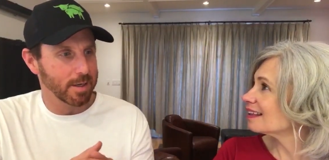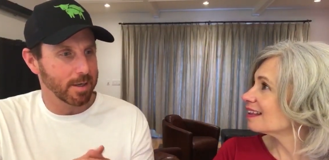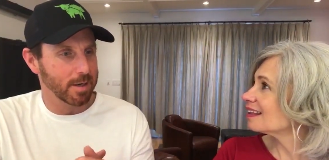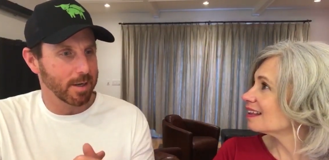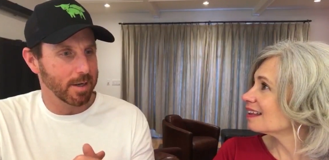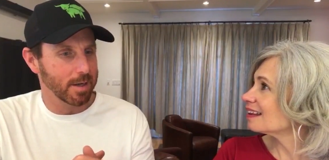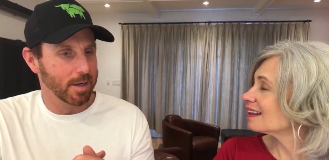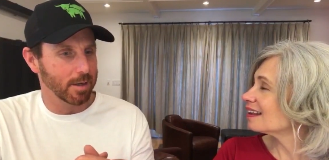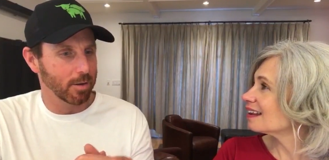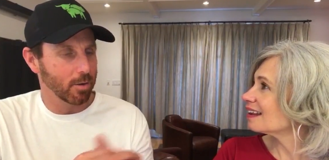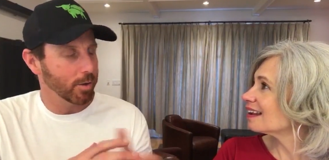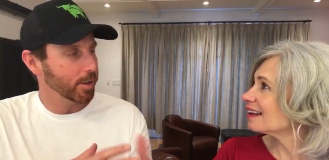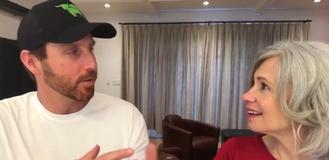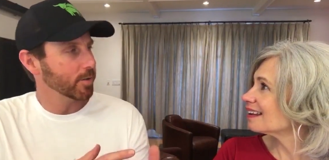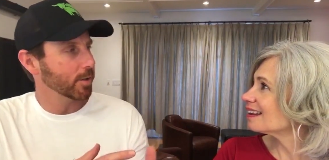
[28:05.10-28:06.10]
Speaker 1: and, and
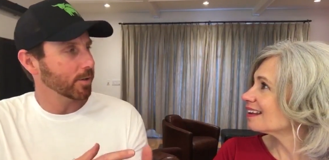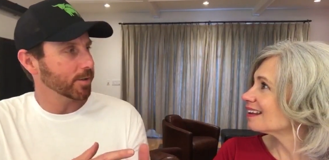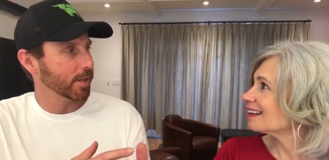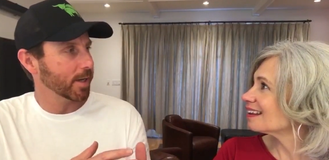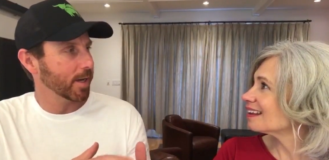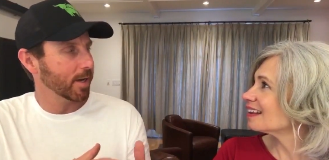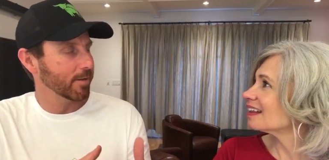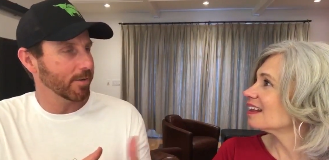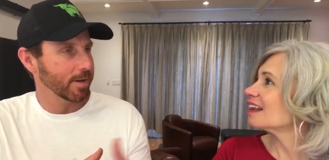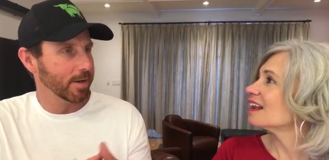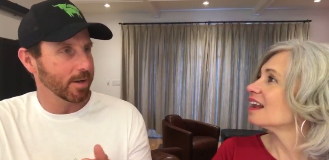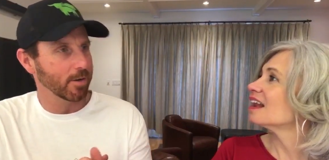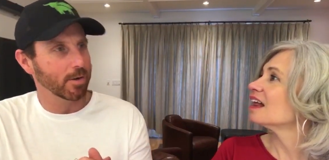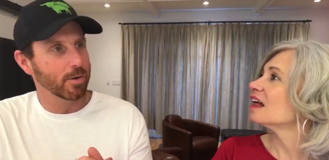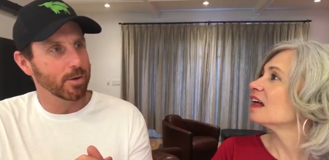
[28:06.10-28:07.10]
learning struggles they have and
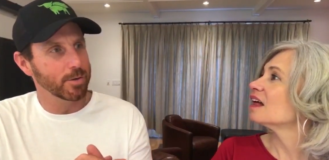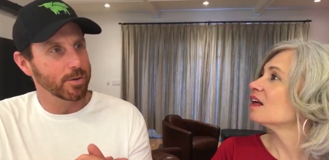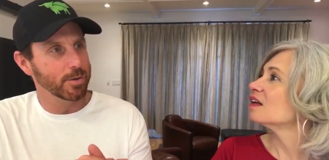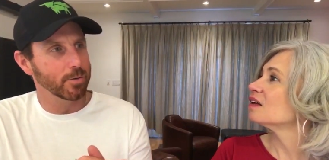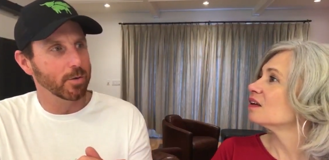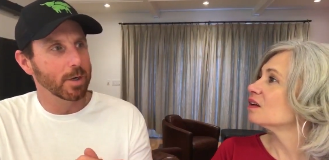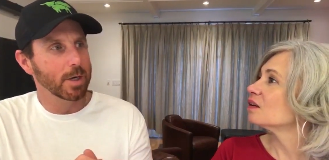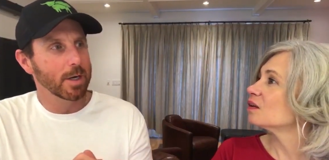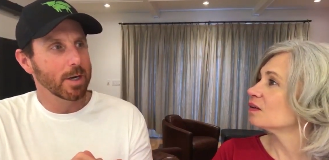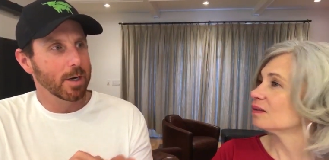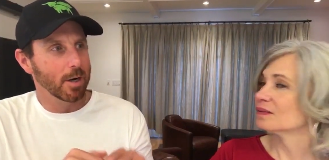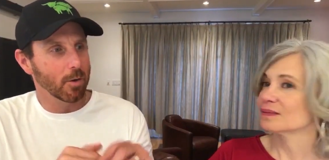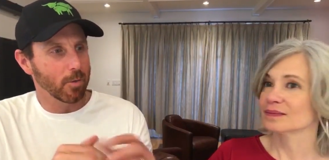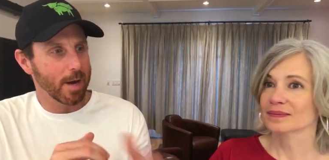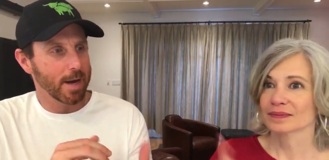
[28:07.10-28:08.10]
you know could you
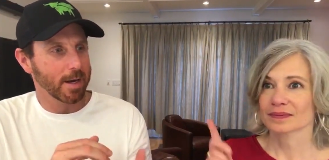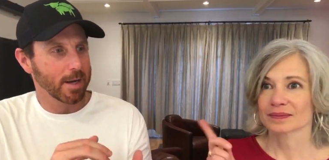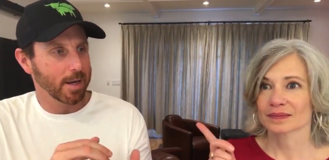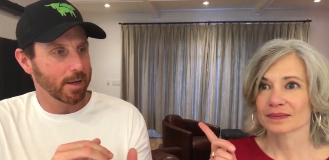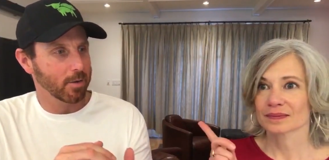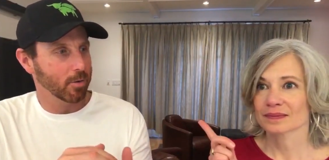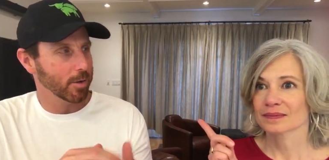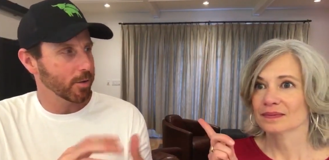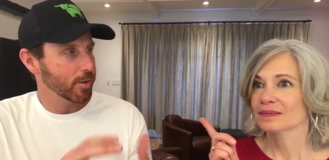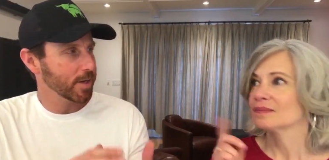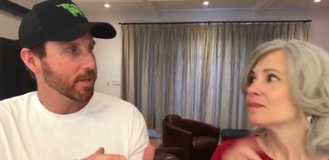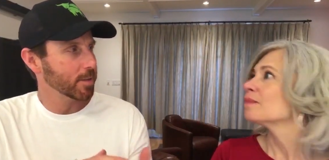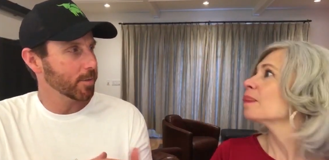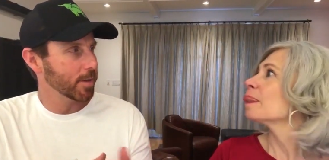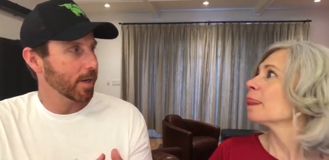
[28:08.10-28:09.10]
eradicate or
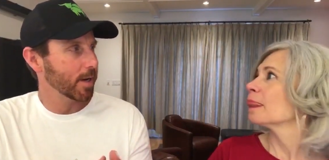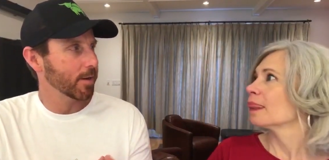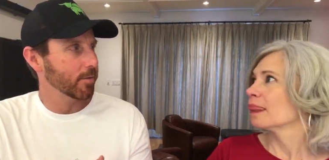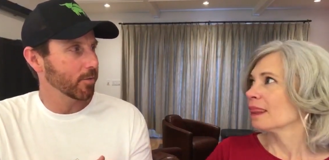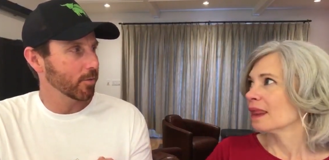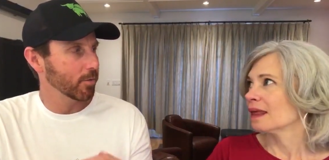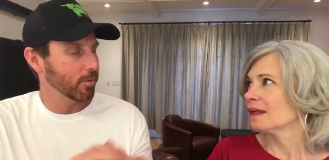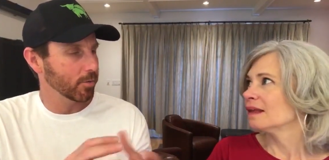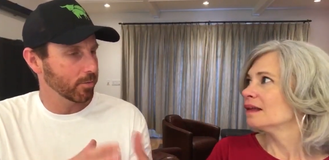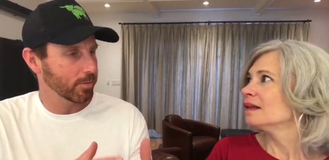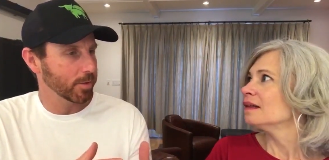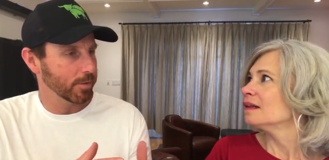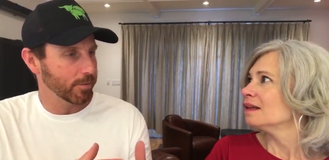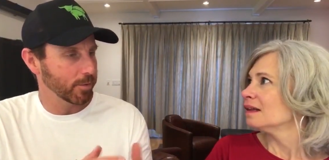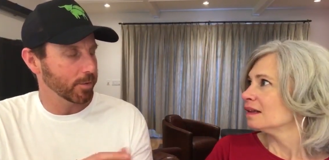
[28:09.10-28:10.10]
address some of that through
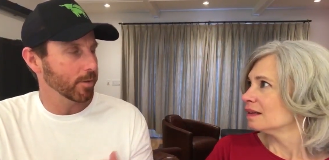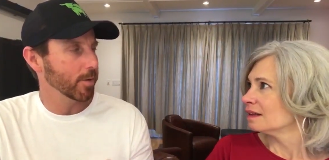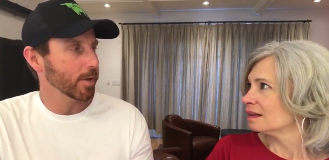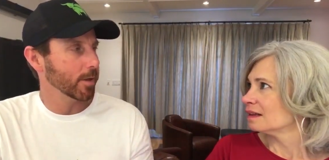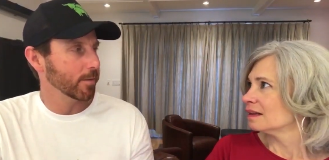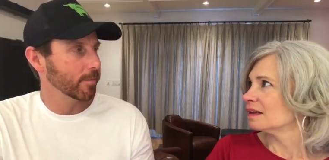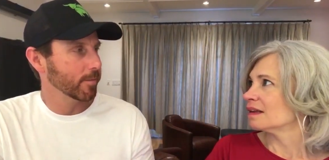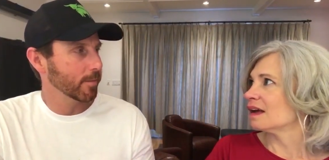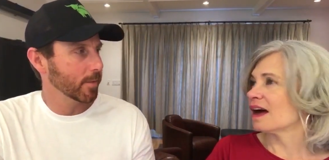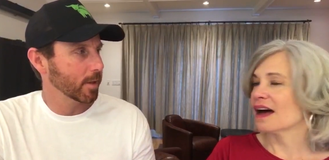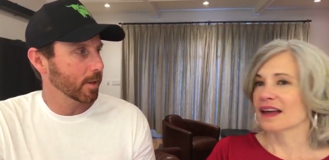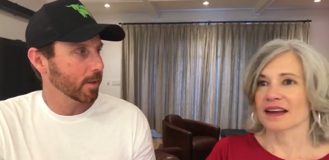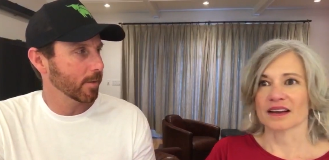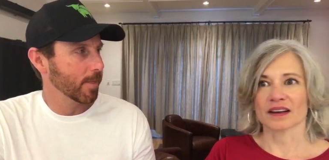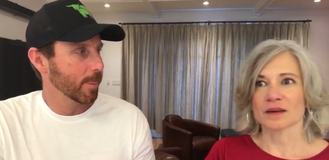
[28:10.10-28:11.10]
the food they're eating.
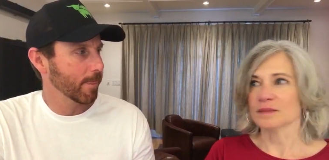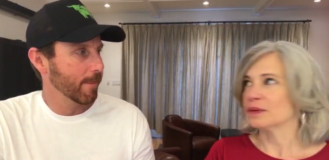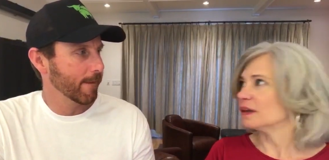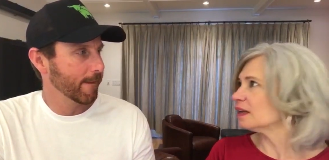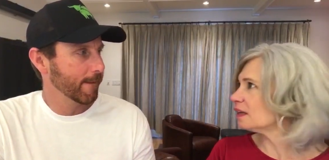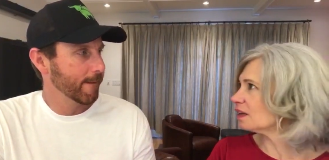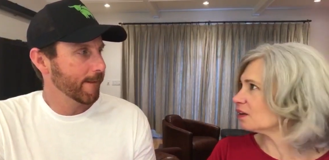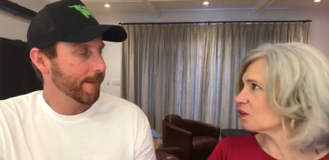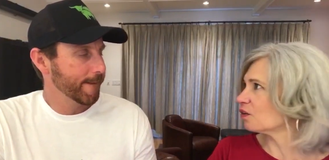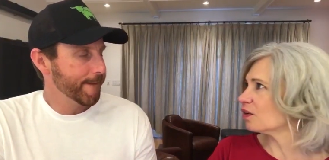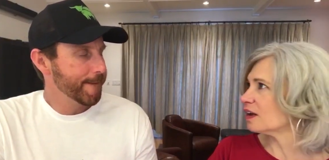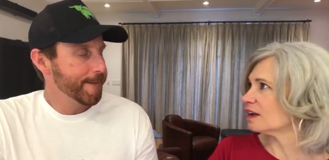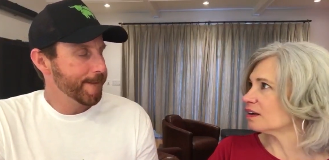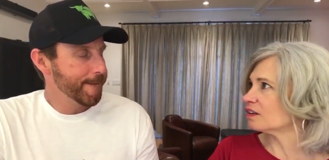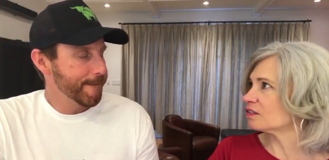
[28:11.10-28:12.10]
Speaker 2: I completely
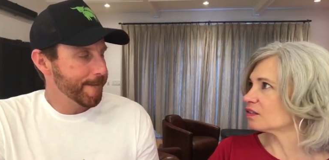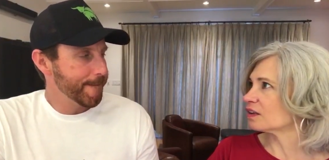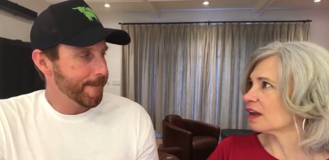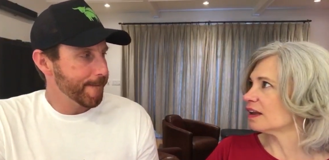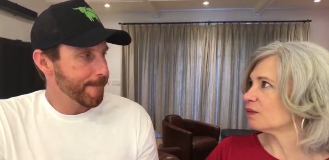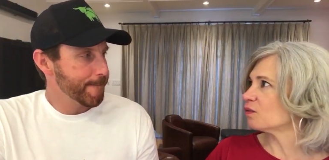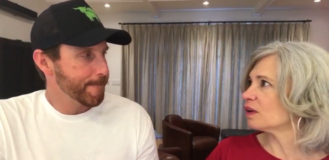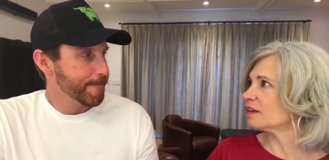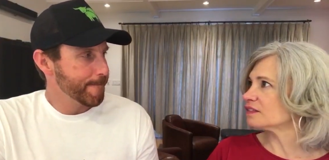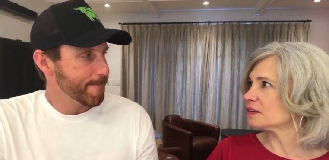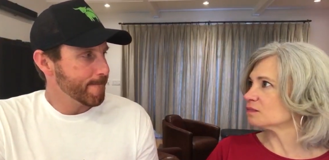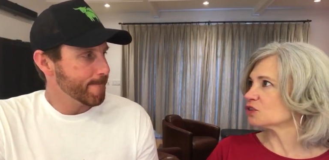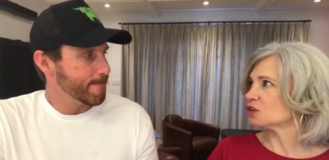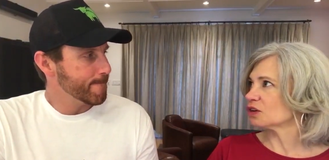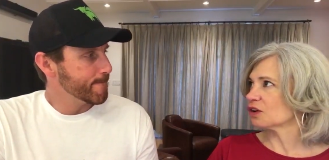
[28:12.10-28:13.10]
agree. Just getting rid of
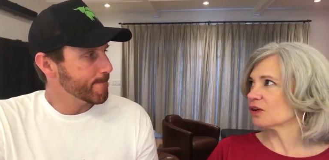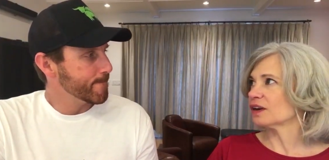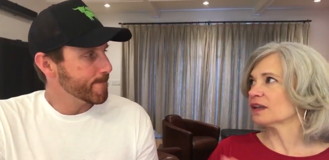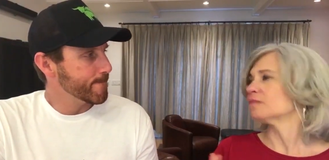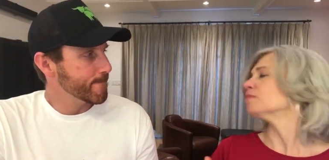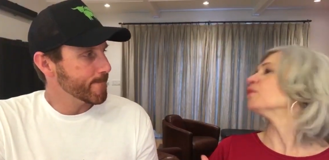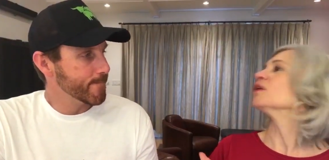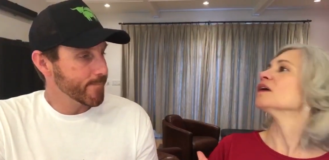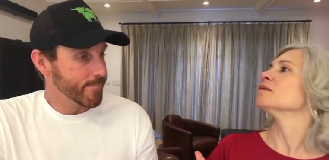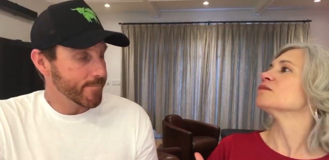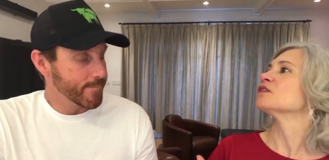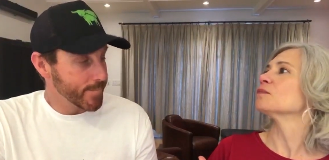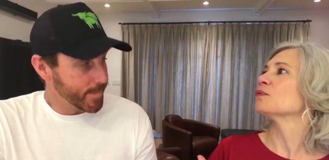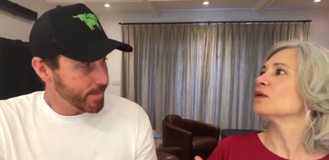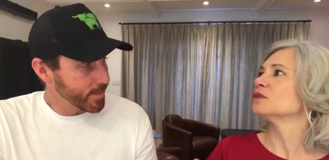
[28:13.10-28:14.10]
some sugar and putting
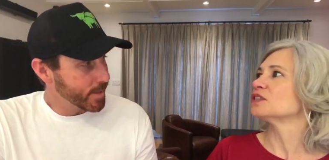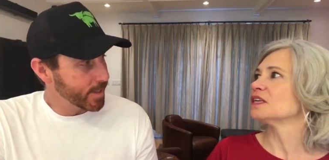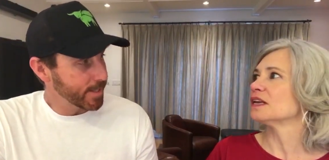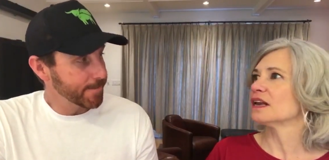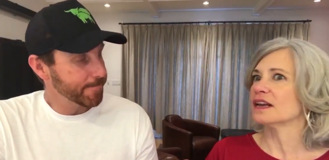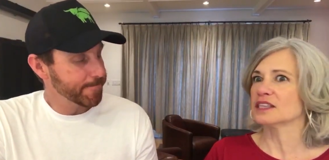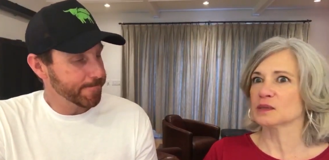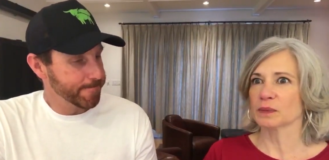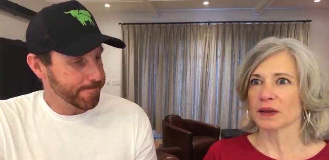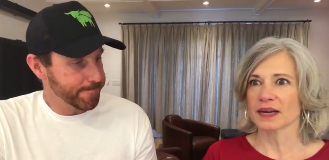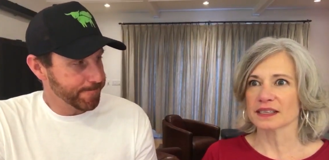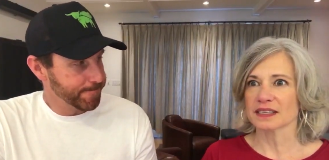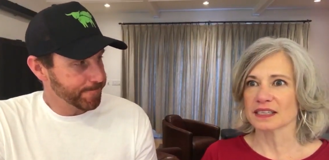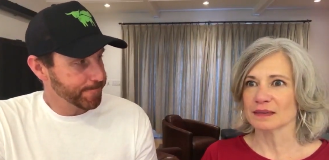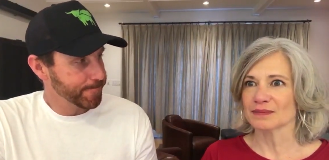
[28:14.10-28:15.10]
some protein yeah. in its
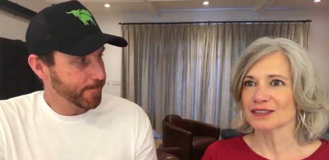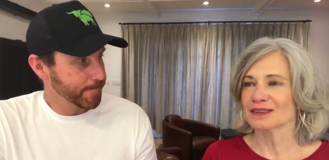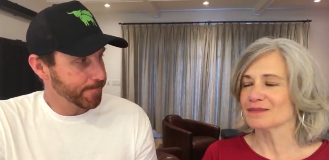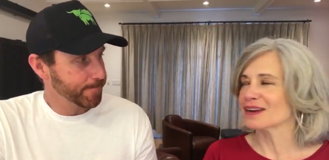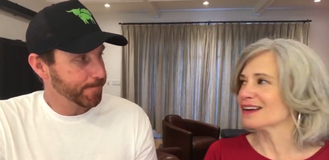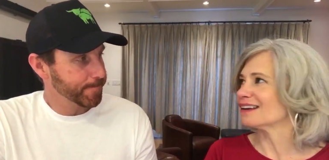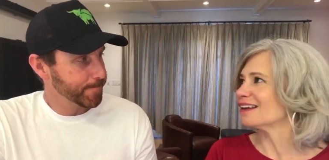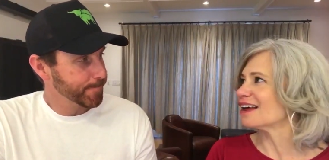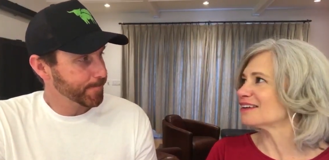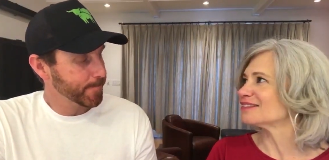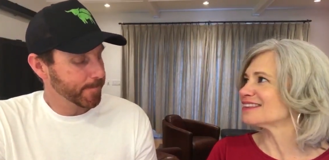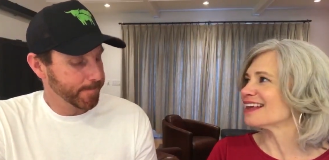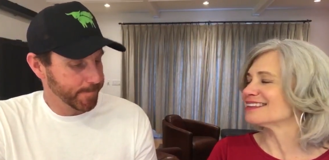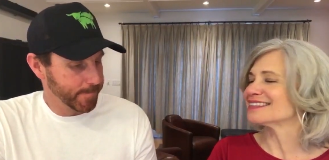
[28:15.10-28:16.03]
place seems to make a lot of